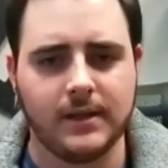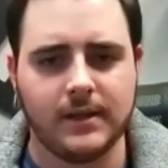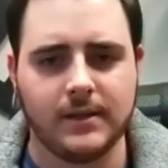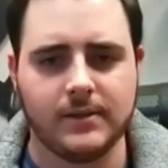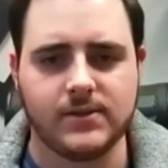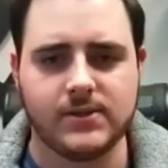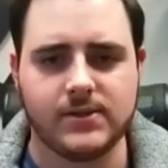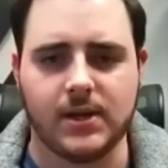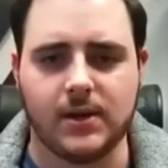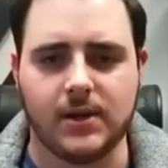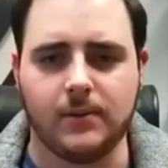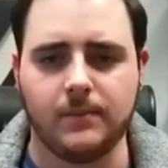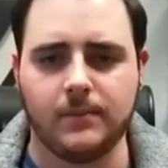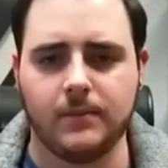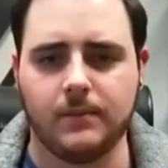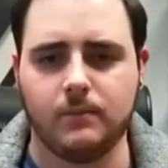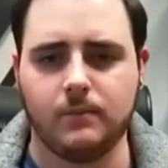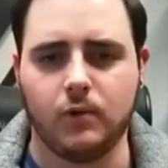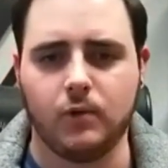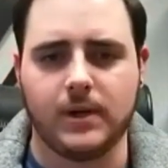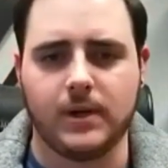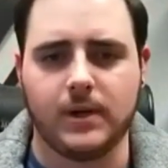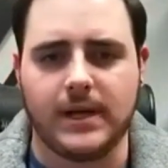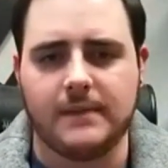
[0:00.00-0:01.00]
So
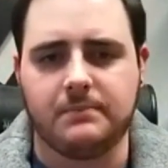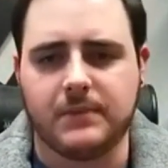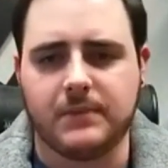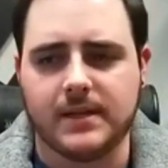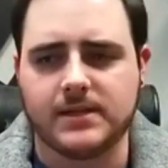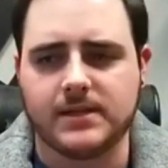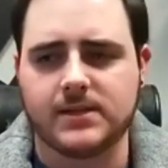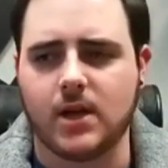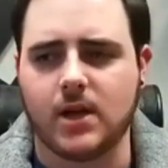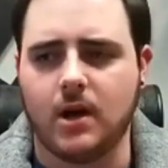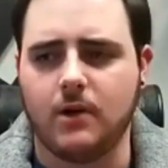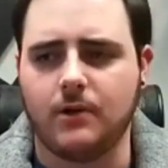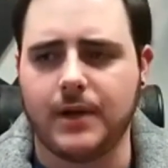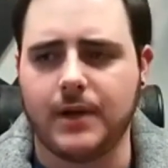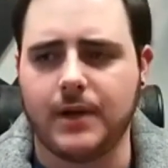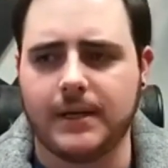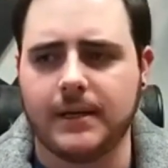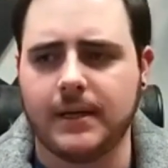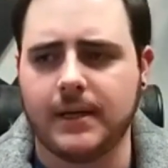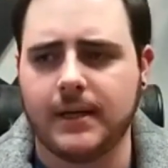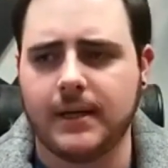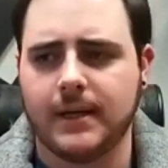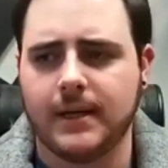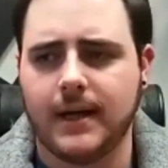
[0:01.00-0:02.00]
we'll keep this
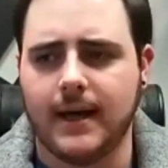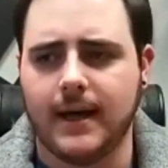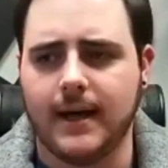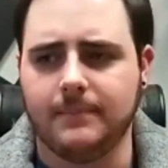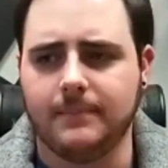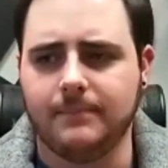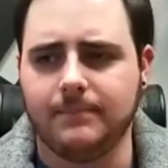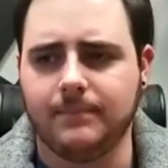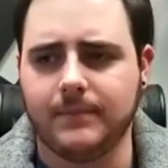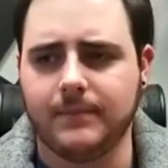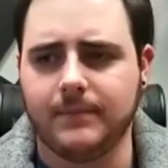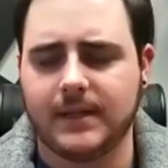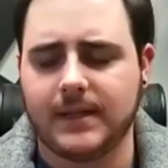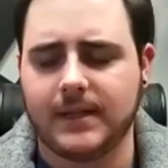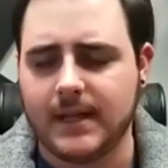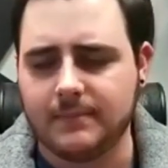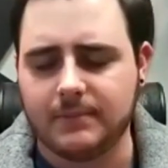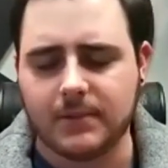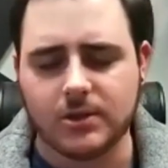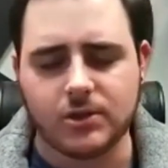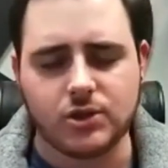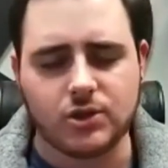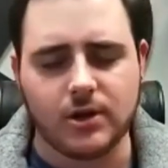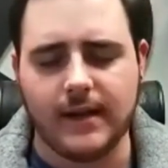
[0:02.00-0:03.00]
going, keep
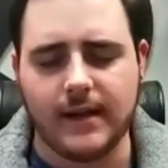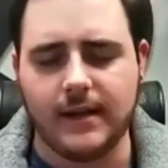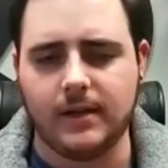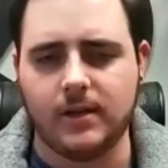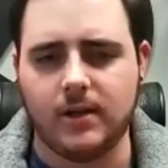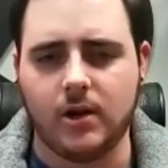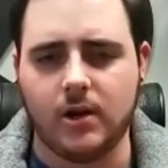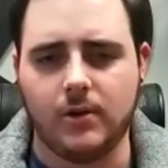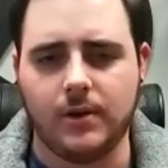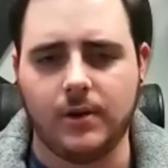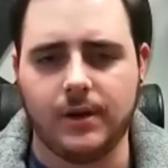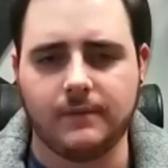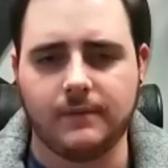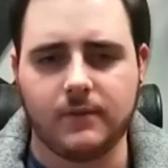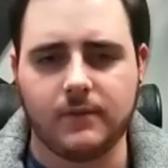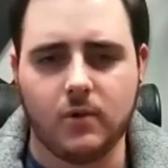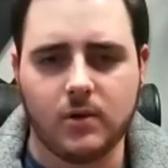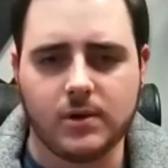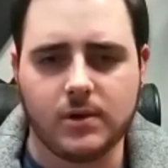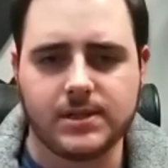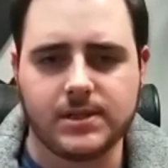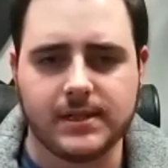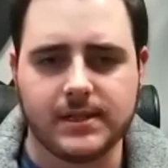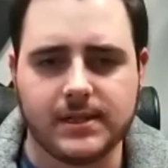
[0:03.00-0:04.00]
the training going. Of
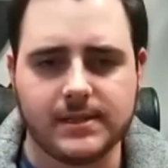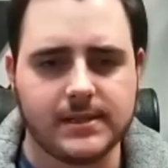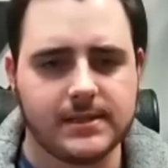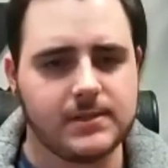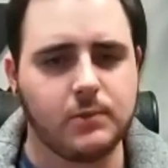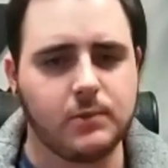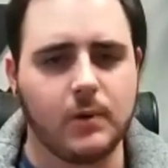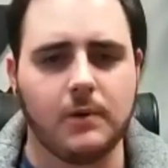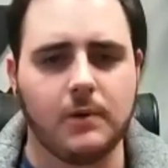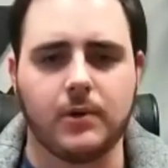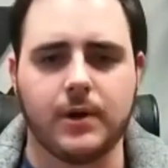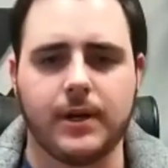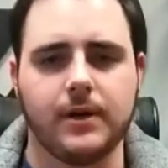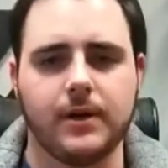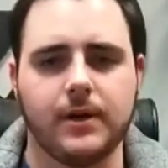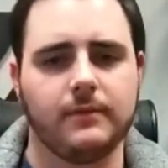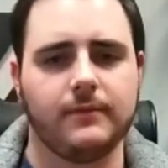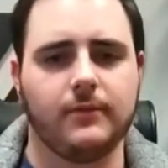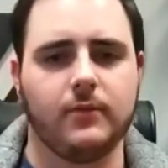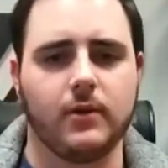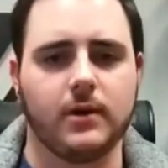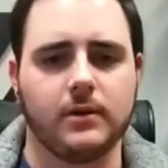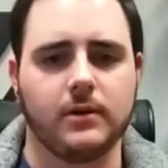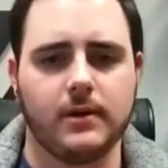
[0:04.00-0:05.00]
course, this is what we're here
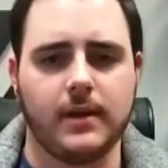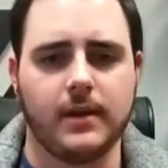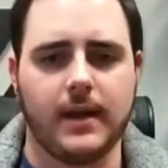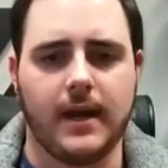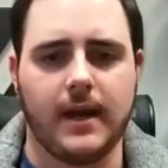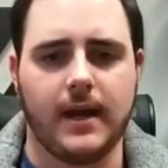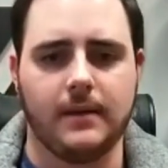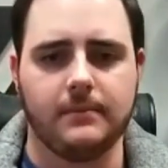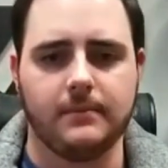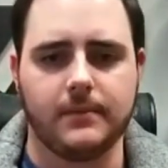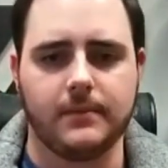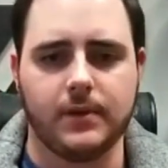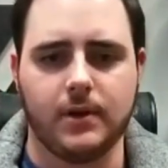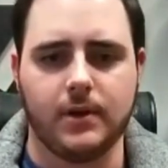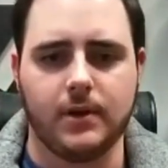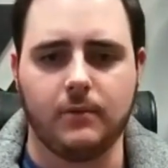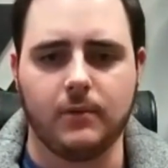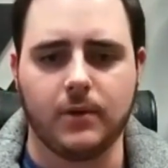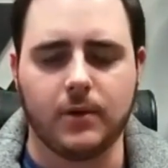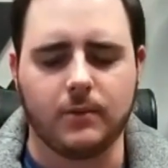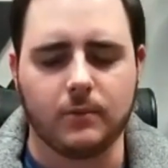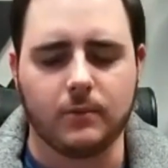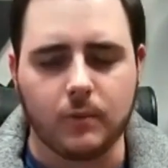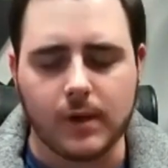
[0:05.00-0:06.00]
for.
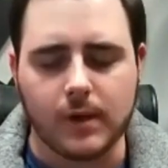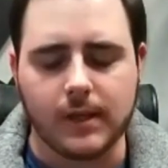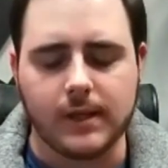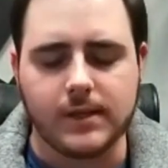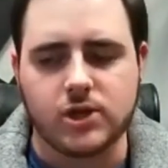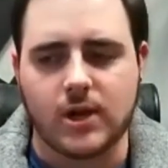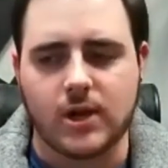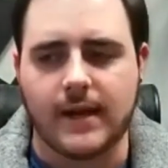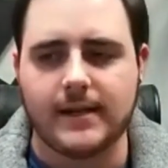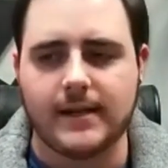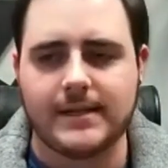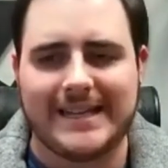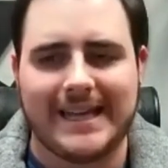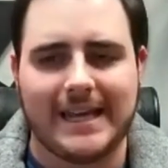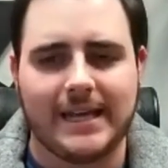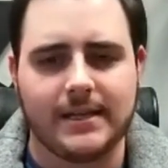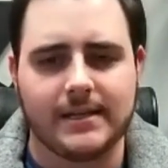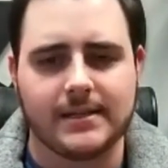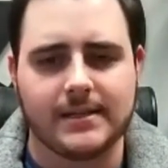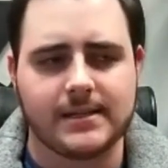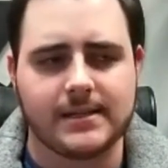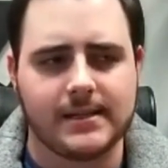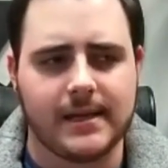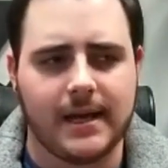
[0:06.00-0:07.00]
We're really trying to take a
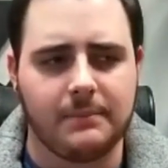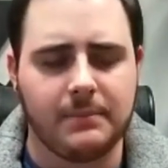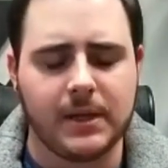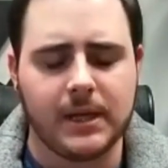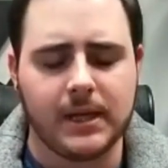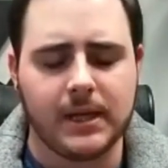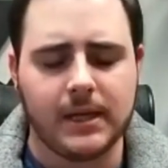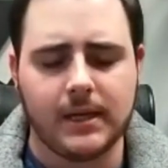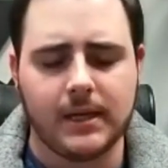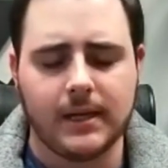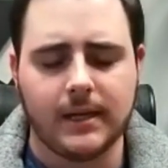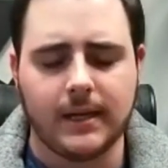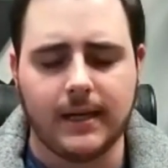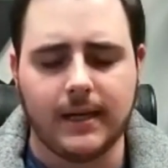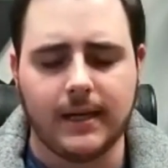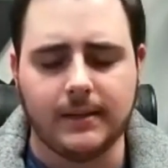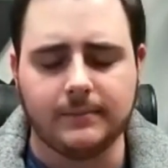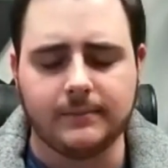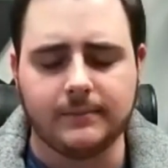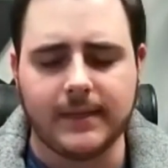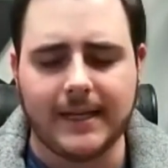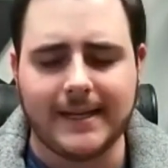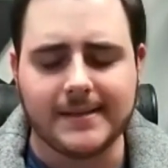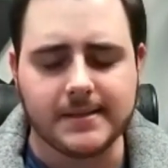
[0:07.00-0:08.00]
step
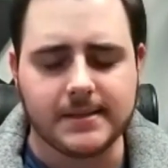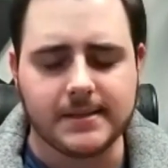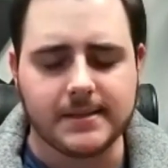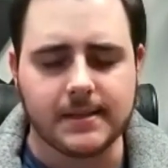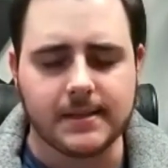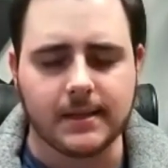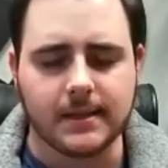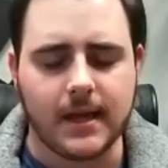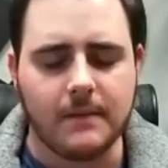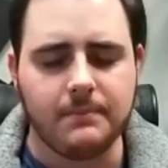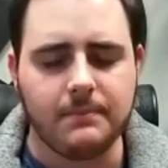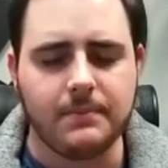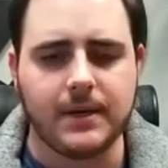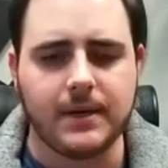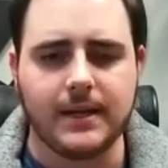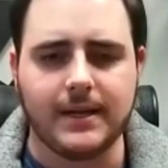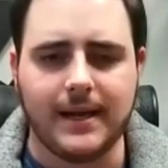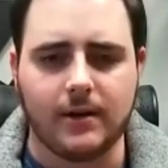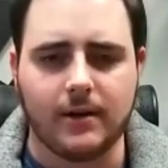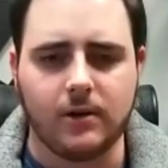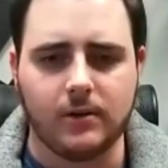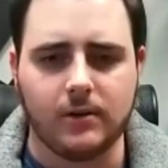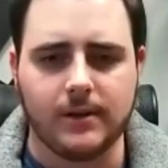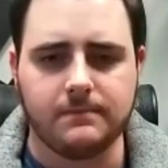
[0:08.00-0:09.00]
as a company,
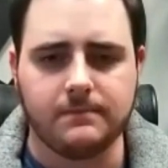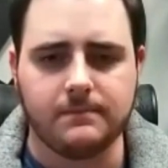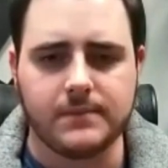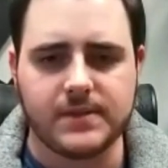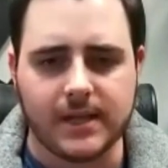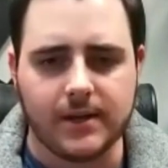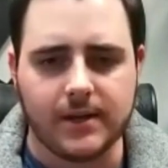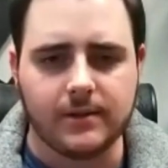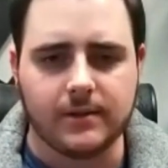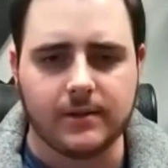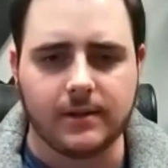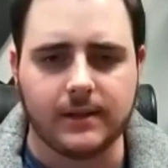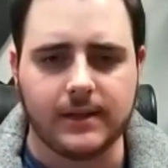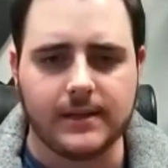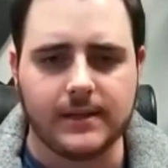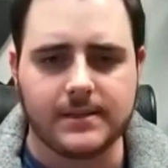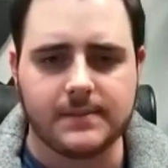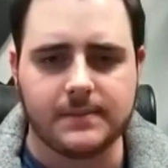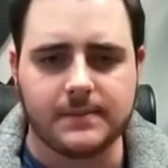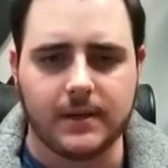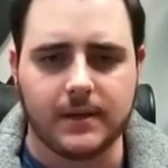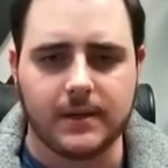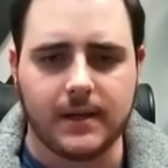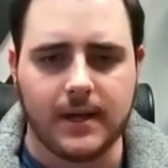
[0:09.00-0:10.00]
not only sell you the leads,
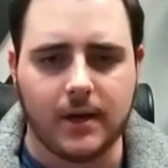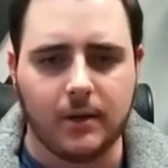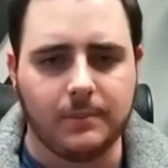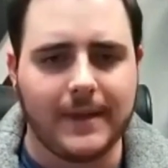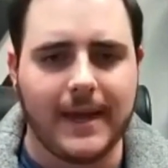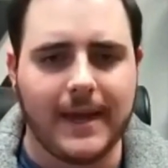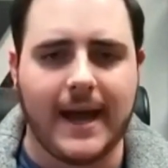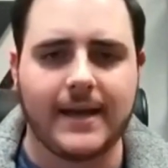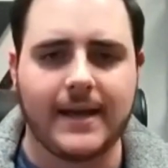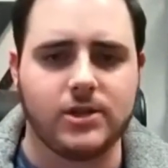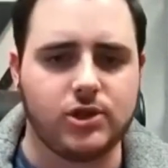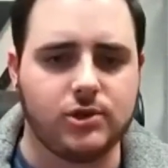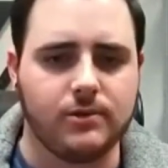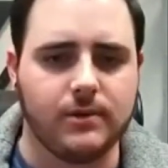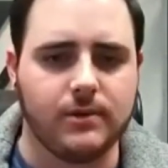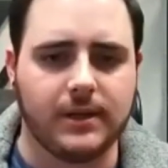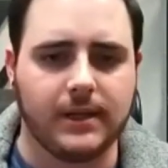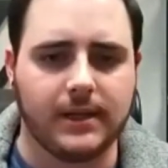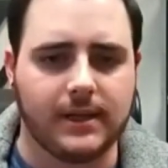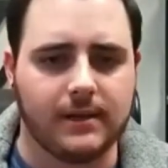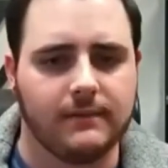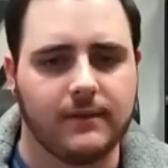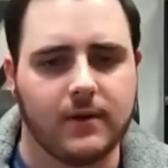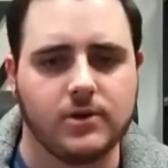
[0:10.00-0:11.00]
but help guide you in the
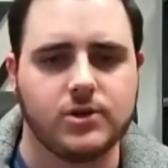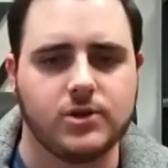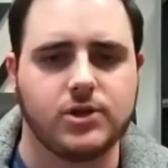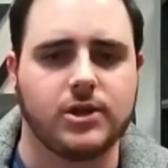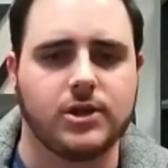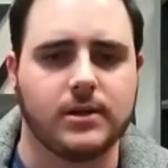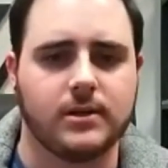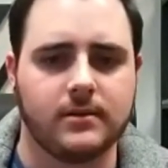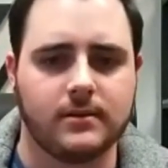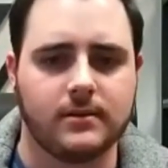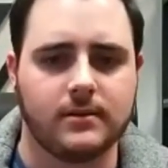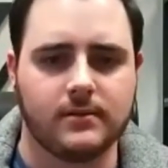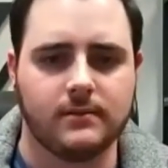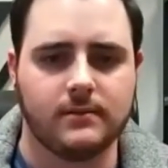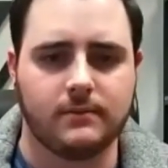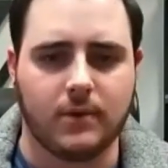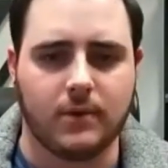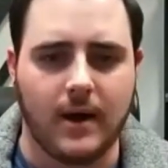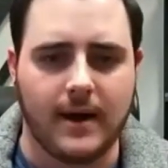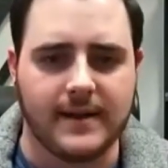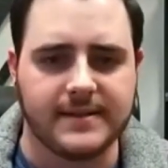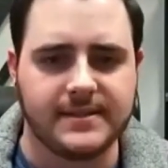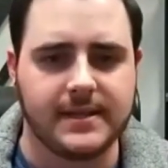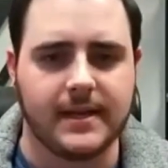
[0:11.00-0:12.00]
conversion
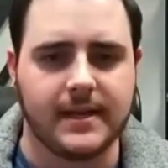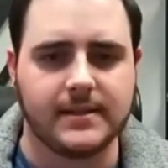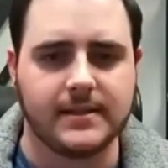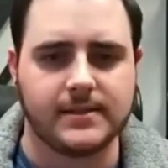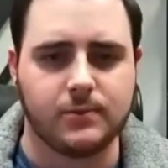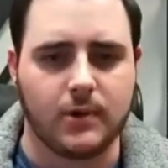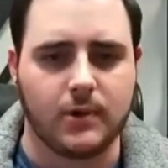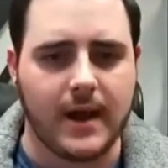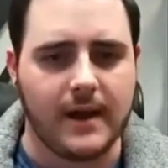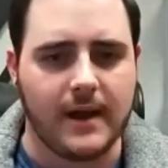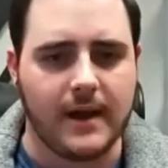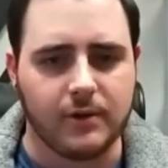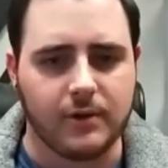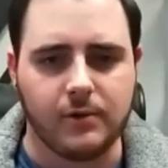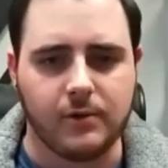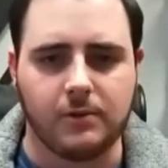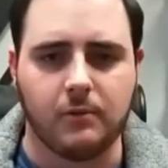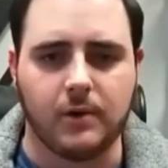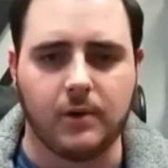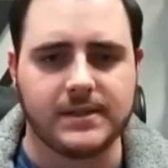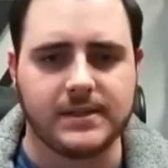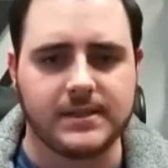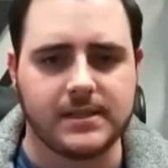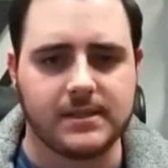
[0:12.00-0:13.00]
process where everyone
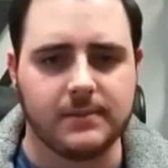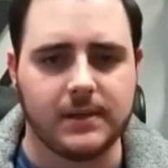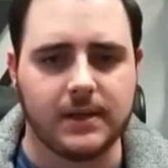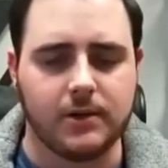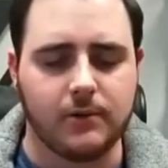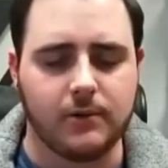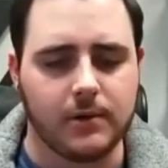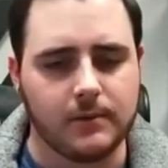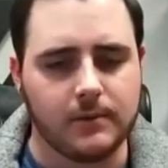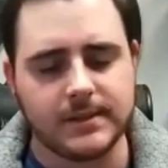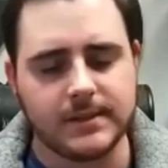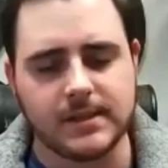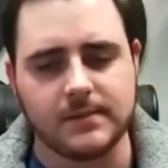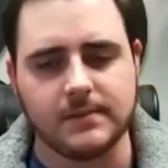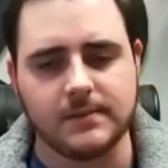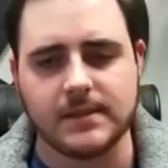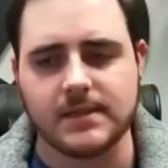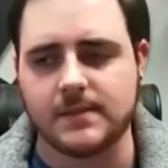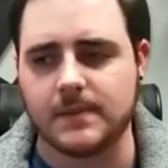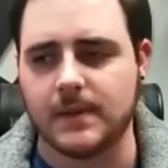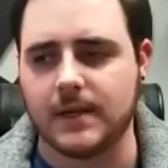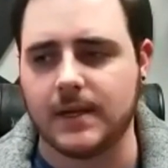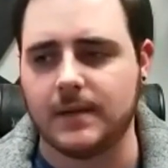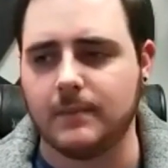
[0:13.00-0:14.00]
wants to be. No one wants to be
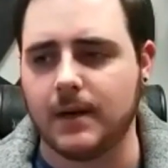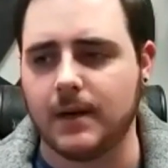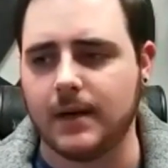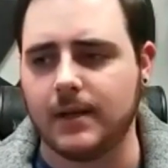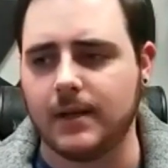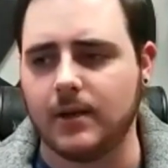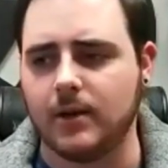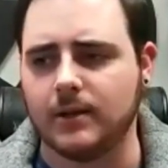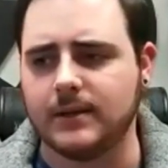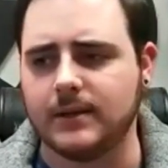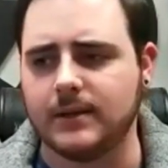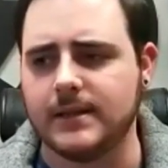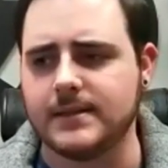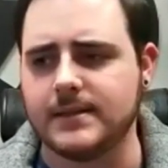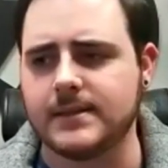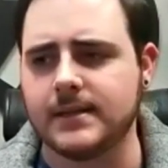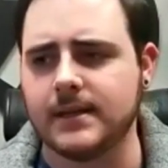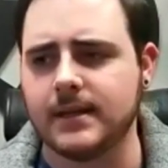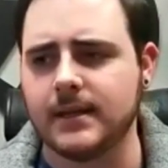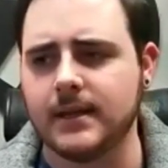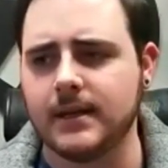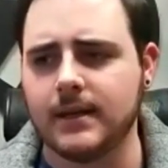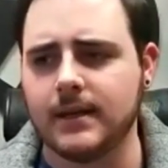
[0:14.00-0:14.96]
spending money on these.